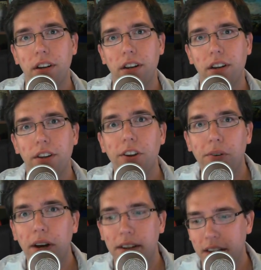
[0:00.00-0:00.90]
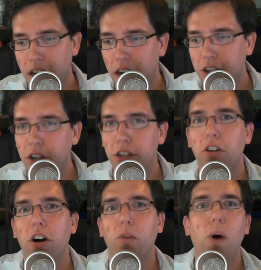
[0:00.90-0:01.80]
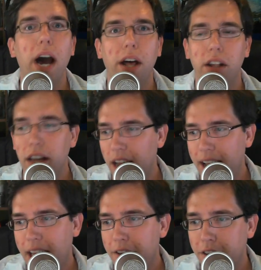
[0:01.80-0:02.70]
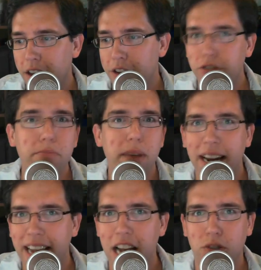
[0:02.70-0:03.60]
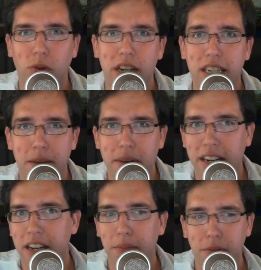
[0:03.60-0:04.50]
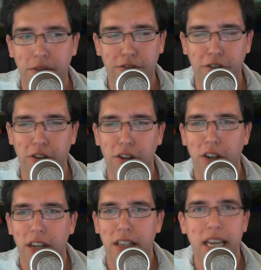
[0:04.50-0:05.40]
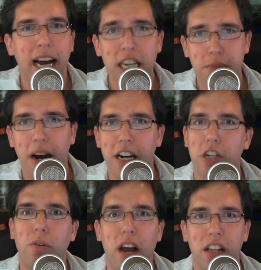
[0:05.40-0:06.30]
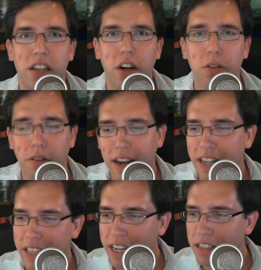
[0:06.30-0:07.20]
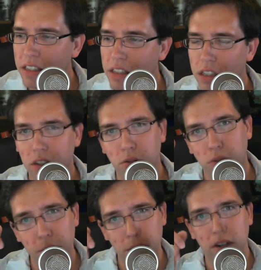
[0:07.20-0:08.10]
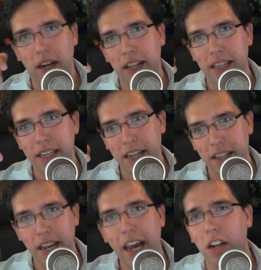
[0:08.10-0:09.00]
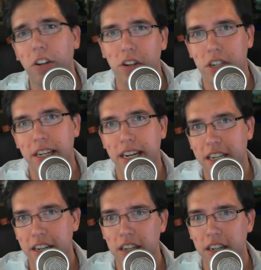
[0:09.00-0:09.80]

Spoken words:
a good long while. I have 2 Mad Catz ones I picked up for the Xbox a while ago. Granted, the little rubber on the analog sticks has